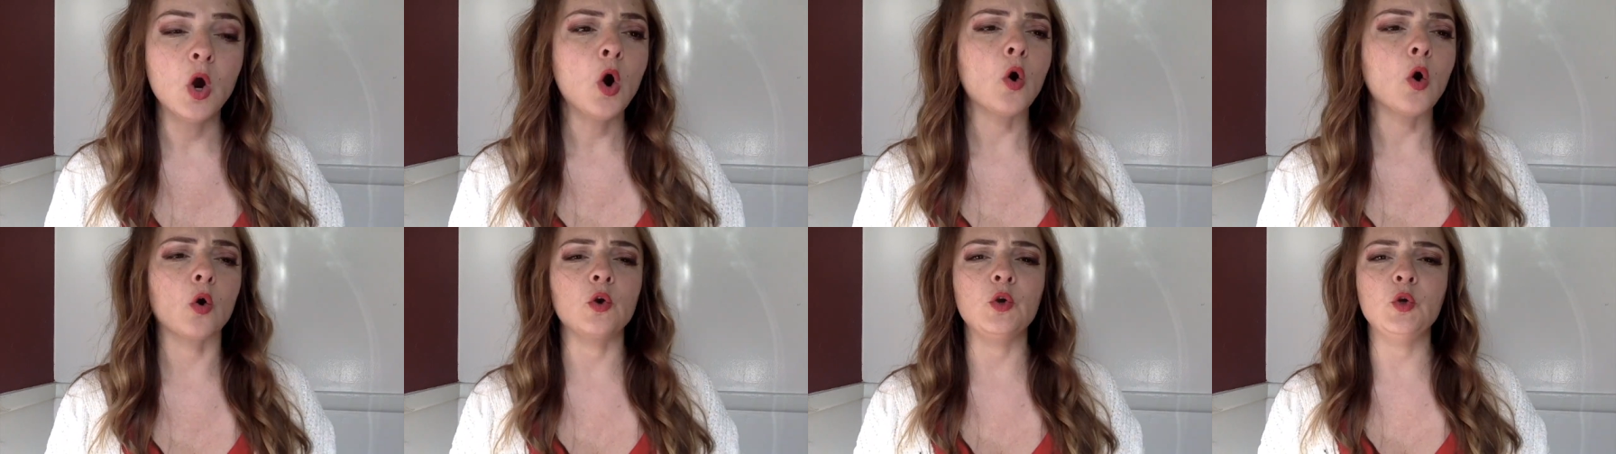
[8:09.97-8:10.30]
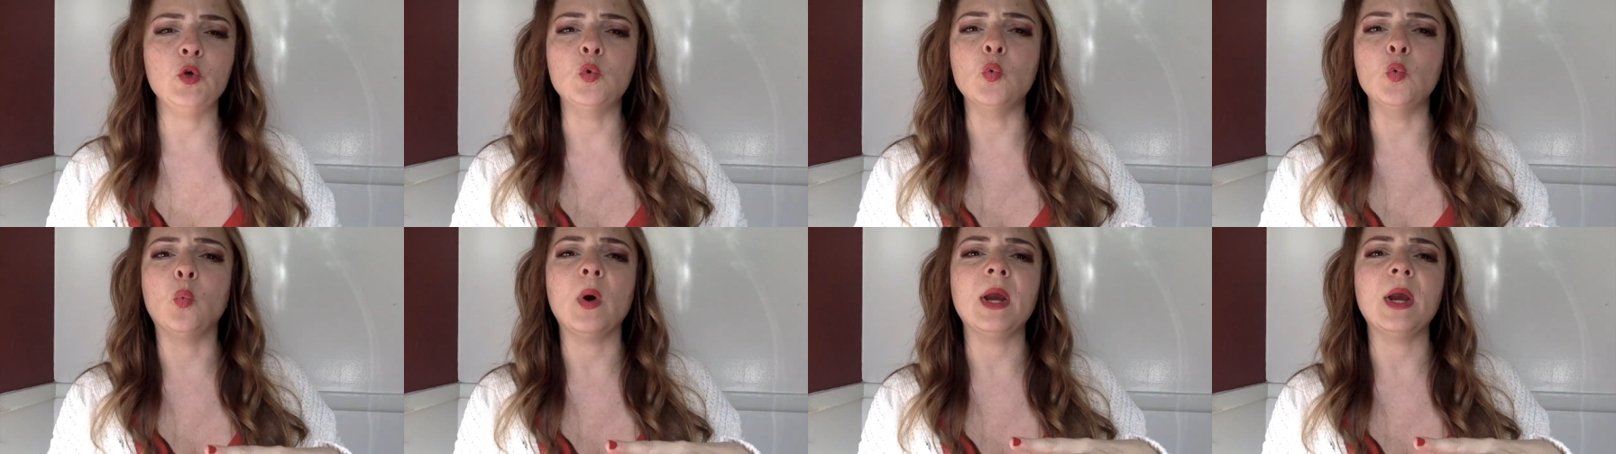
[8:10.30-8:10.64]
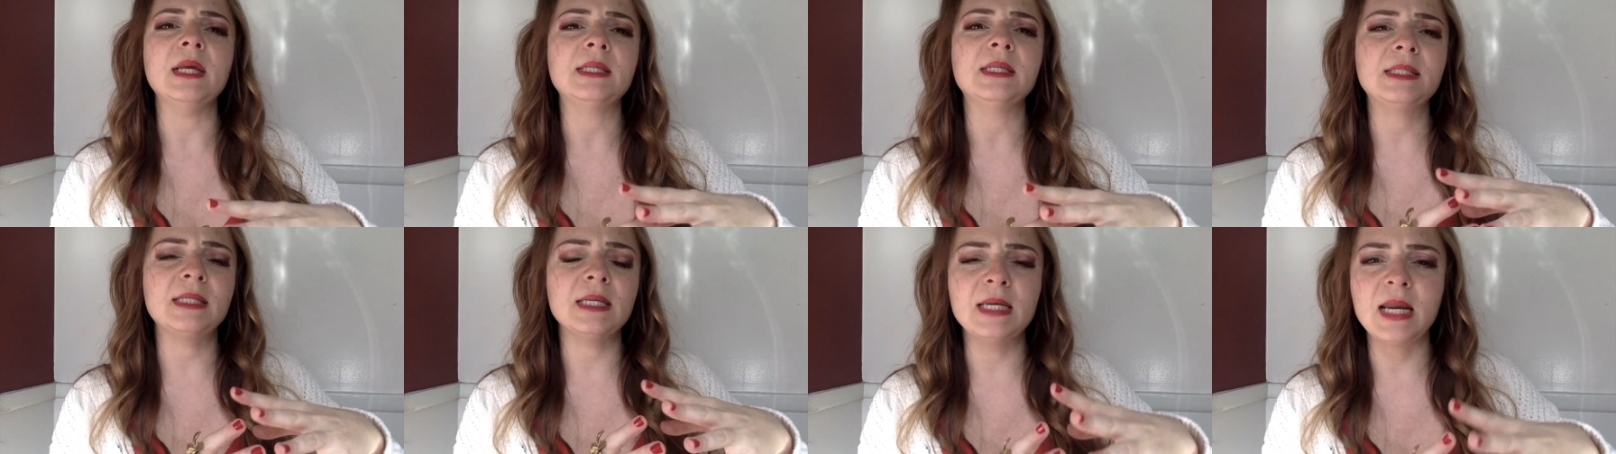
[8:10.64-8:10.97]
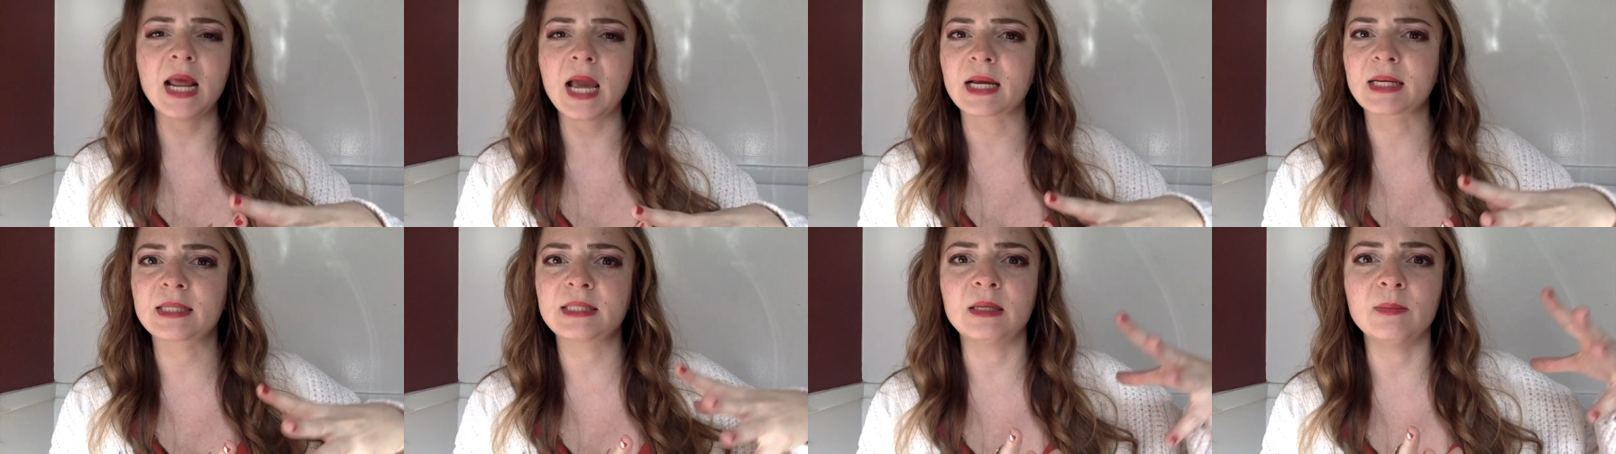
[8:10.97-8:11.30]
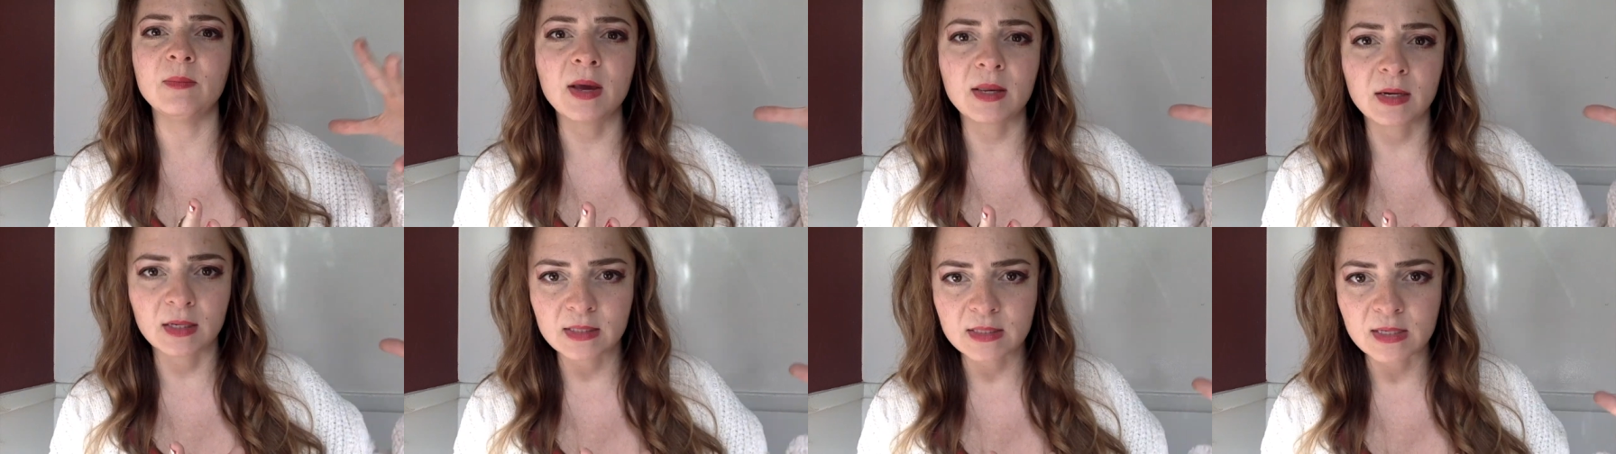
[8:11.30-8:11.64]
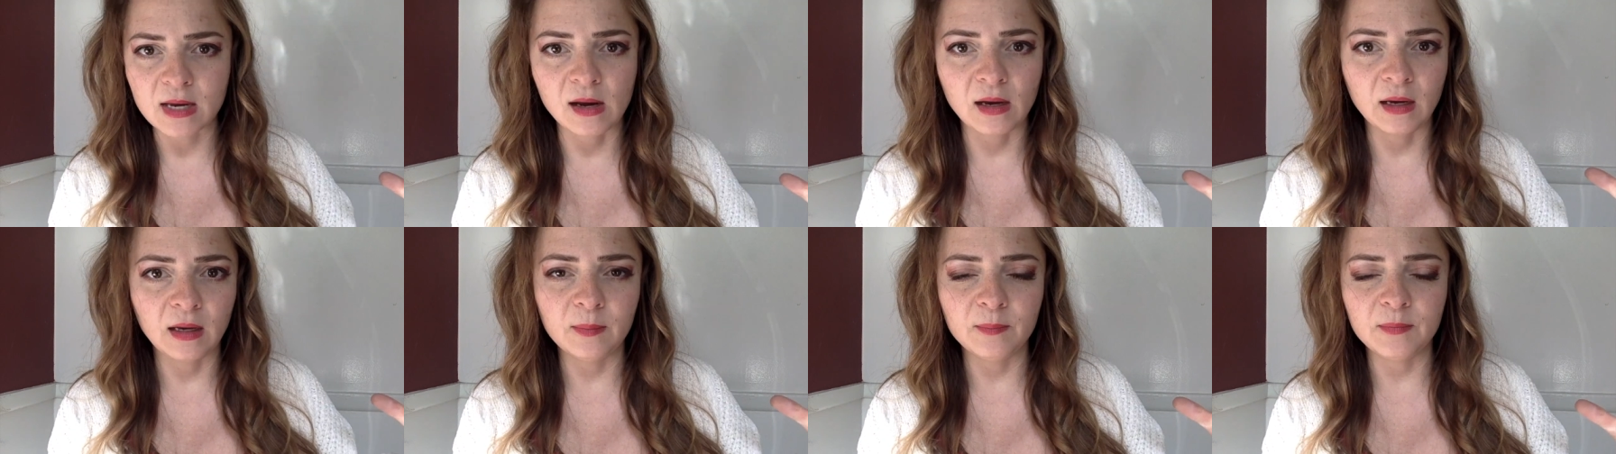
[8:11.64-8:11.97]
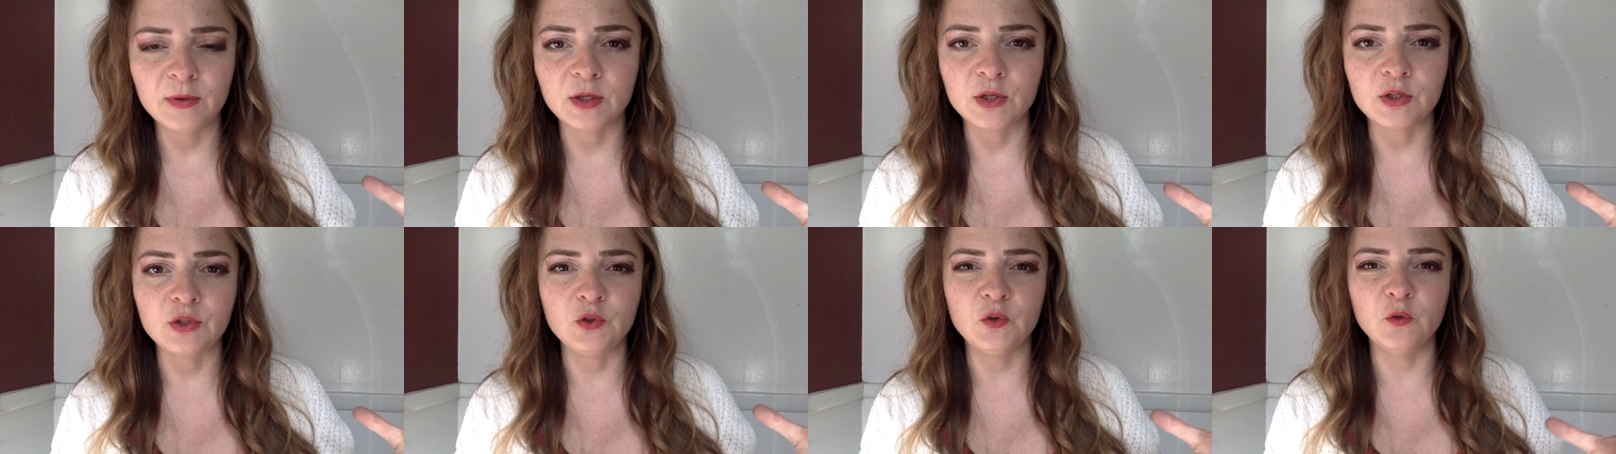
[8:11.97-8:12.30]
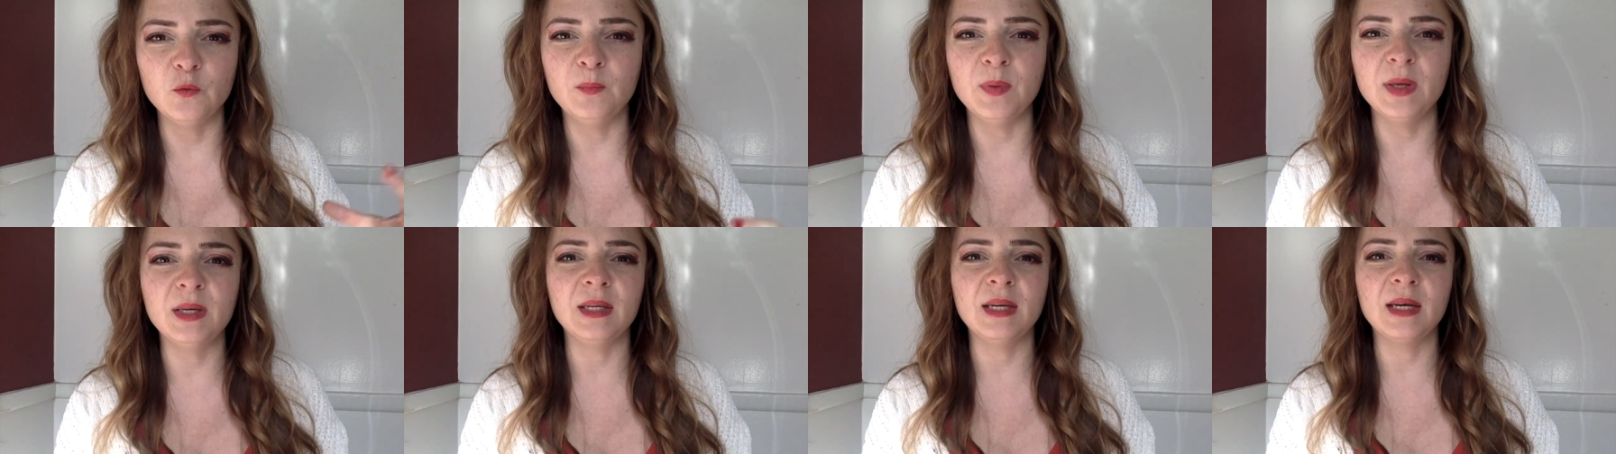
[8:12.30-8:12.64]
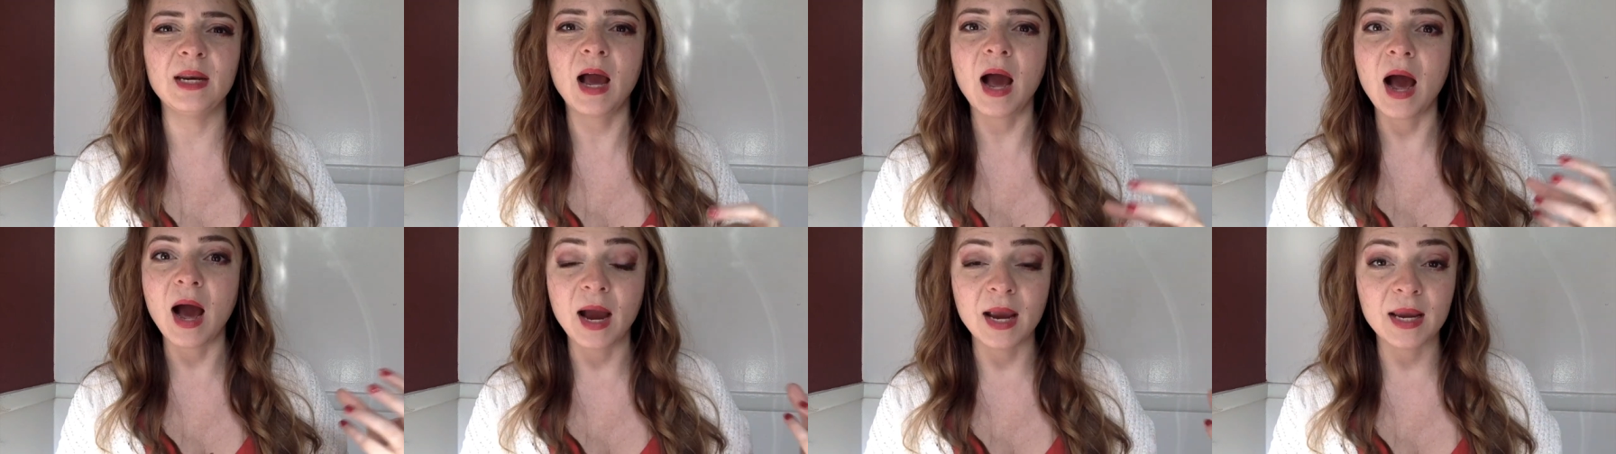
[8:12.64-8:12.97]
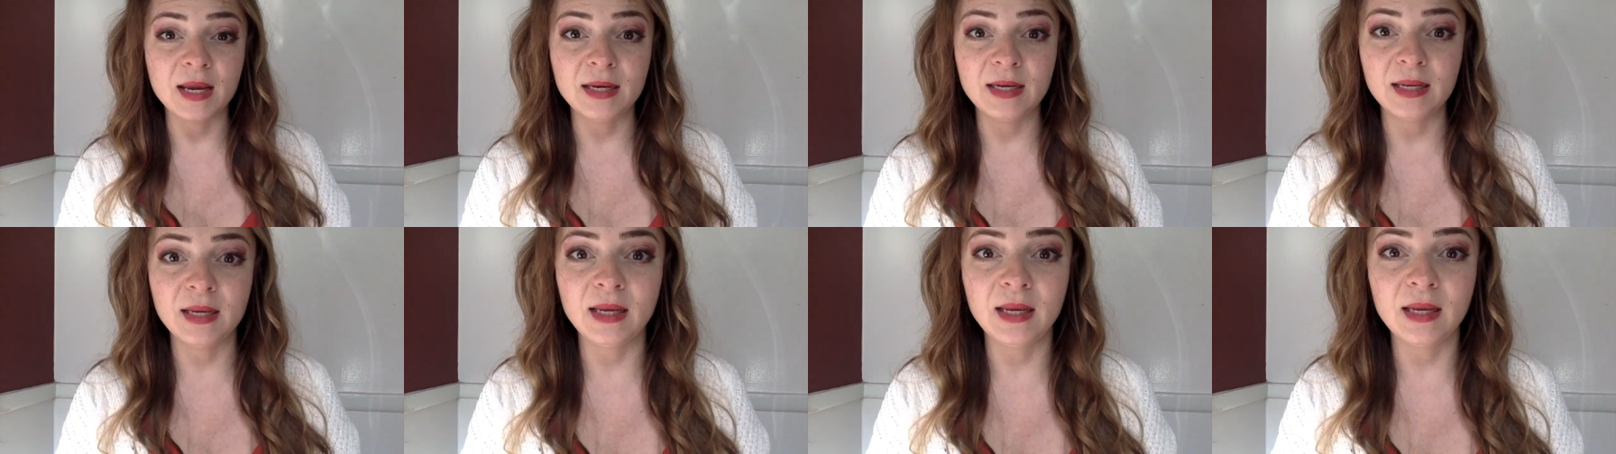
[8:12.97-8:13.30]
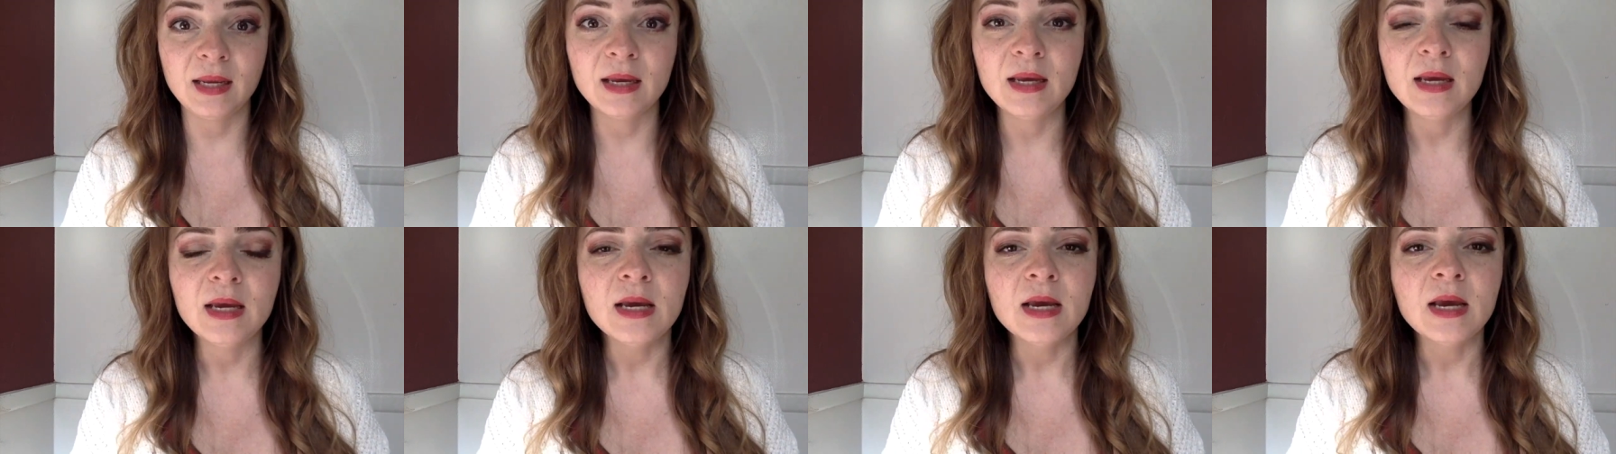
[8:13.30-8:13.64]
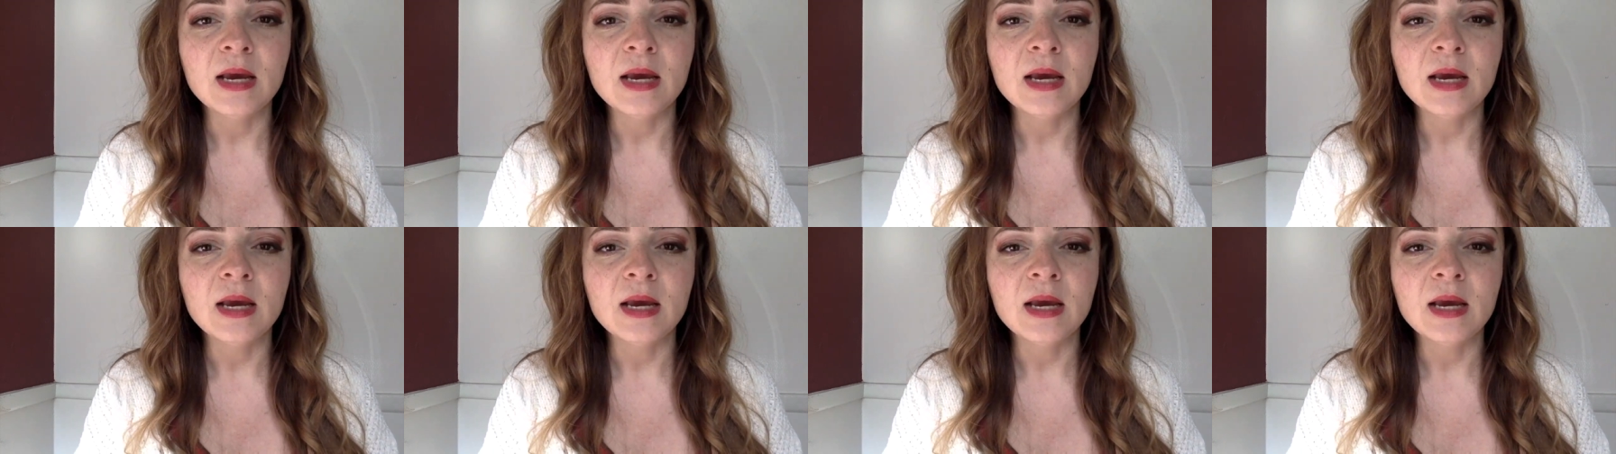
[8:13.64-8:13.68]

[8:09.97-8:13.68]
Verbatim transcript: or you wasted X amount of time because you've been in hiding